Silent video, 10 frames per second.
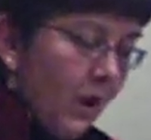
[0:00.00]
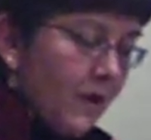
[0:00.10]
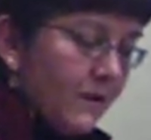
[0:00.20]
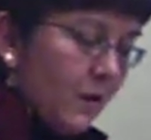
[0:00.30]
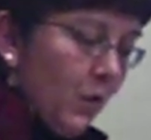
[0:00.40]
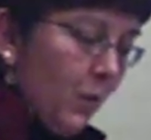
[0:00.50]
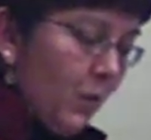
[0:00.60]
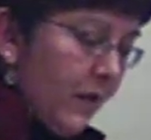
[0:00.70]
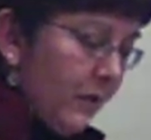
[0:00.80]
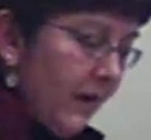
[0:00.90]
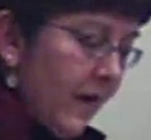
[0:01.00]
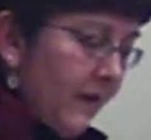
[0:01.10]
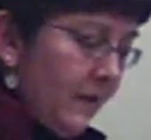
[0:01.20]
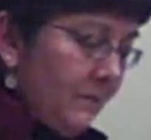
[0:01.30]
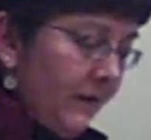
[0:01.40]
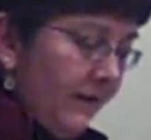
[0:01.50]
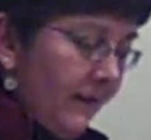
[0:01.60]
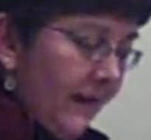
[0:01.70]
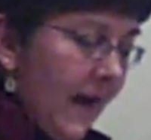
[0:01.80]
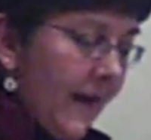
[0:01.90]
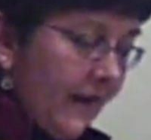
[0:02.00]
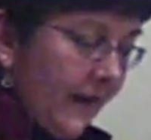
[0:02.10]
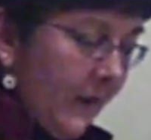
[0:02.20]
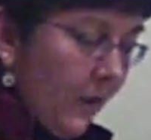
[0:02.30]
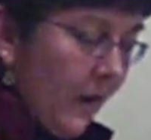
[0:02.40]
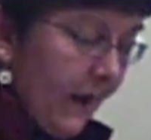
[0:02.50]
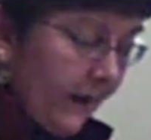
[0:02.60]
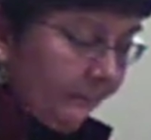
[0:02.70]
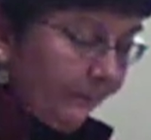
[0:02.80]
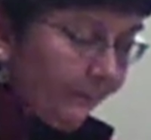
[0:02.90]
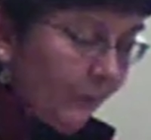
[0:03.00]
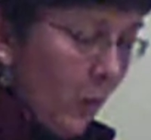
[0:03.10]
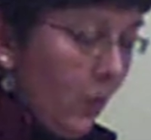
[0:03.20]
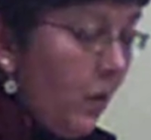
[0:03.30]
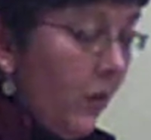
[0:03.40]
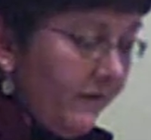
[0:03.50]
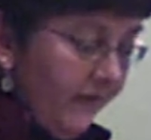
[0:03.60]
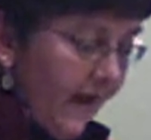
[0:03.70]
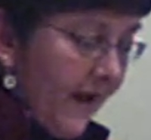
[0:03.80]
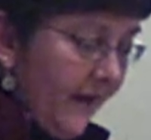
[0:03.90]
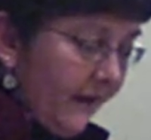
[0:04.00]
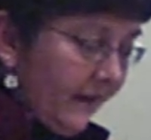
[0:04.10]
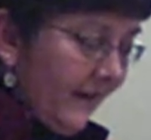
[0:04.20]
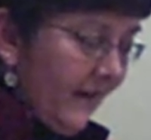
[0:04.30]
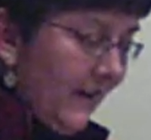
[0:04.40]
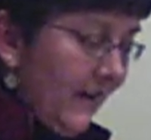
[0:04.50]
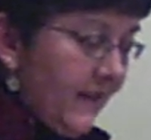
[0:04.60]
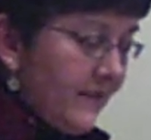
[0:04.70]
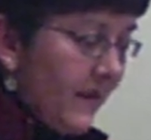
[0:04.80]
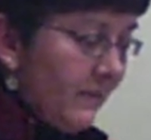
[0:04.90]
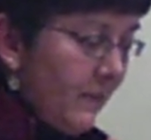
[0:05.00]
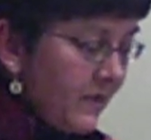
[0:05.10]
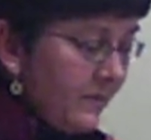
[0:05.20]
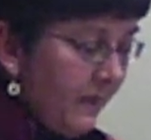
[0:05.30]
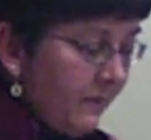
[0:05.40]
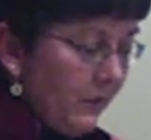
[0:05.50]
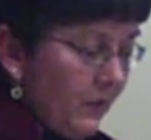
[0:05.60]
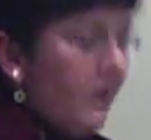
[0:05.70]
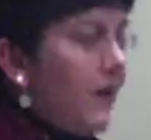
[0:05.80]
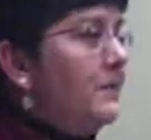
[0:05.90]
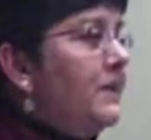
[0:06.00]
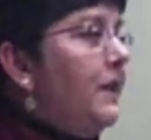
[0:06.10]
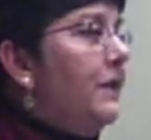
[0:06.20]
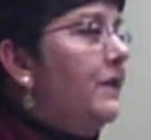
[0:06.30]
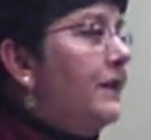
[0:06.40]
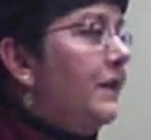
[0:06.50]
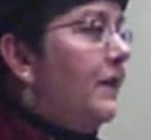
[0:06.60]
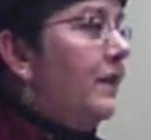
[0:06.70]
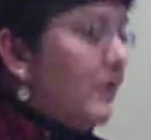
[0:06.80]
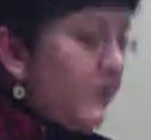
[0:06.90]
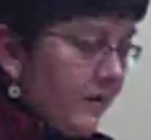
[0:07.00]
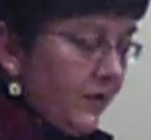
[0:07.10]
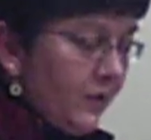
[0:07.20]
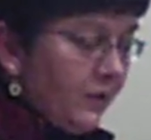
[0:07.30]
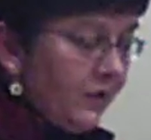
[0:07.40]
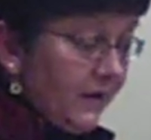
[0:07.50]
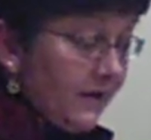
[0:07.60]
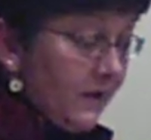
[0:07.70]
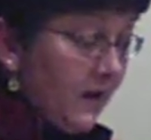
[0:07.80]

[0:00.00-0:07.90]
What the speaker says: So whether or not they believe in God in any way, what we find is that most people who come to Unitarian Universalist churches